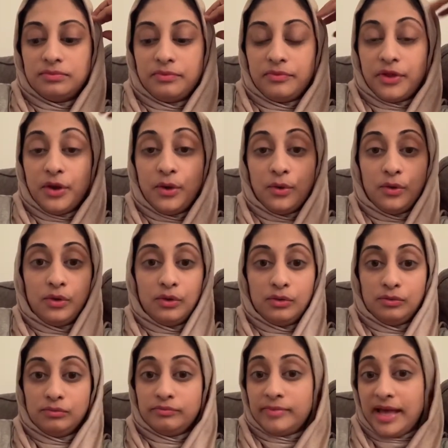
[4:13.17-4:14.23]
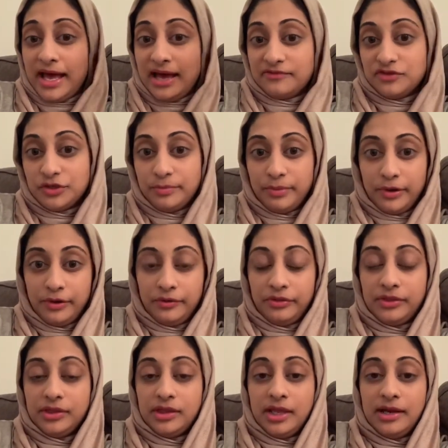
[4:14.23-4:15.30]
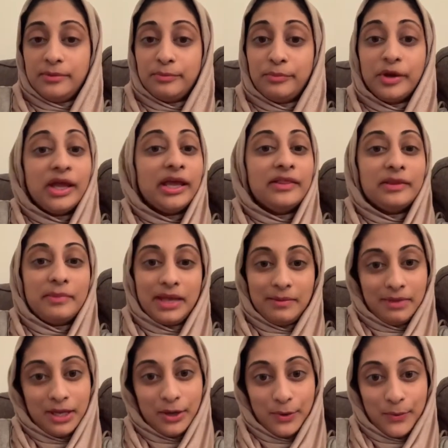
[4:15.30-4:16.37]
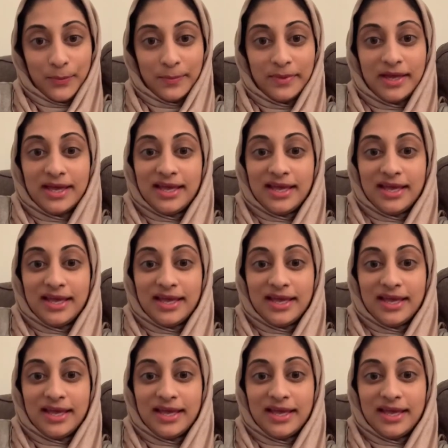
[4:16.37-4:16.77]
the whole after birth and bringing the baby home.